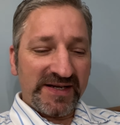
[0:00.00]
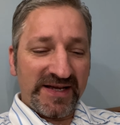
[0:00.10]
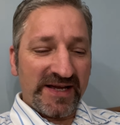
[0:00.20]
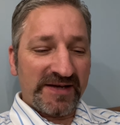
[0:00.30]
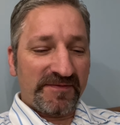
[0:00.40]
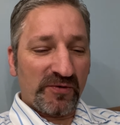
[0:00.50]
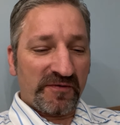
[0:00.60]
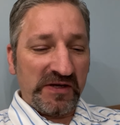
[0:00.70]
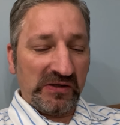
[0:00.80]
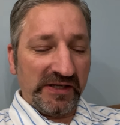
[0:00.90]
if you're
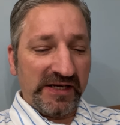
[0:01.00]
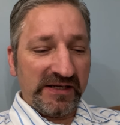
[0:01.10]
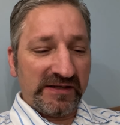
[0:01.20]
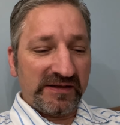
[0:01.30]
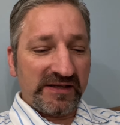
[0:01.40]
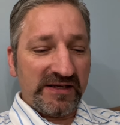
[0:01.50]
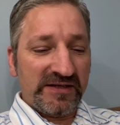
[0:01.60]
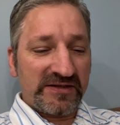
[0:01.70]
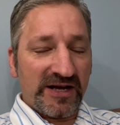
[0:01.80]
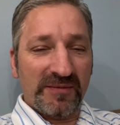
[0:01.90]
feeling
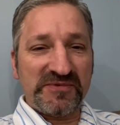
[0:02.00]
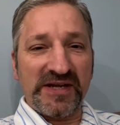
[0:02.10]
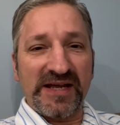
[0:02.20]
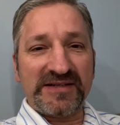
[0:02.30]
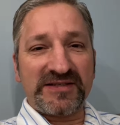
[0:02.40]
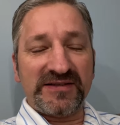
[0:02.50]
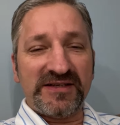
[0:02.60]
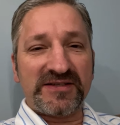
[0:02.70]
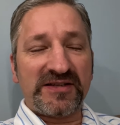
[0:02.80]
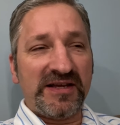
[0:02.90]
these updates and
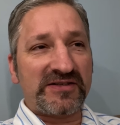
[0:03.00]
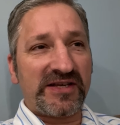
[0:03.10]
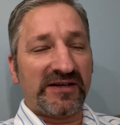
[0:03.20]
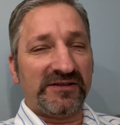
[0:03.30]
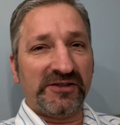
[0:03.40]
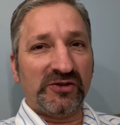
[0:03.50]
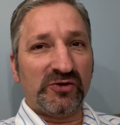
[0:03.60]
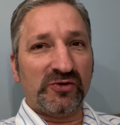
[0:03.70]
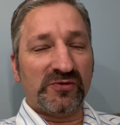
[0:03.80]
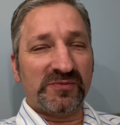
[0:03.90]
these things get a
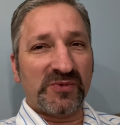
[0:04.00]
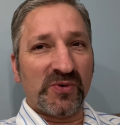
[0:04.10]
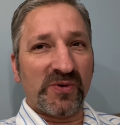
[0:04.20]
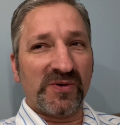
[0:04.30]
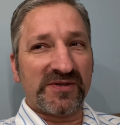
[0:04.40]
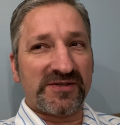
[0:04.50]
little more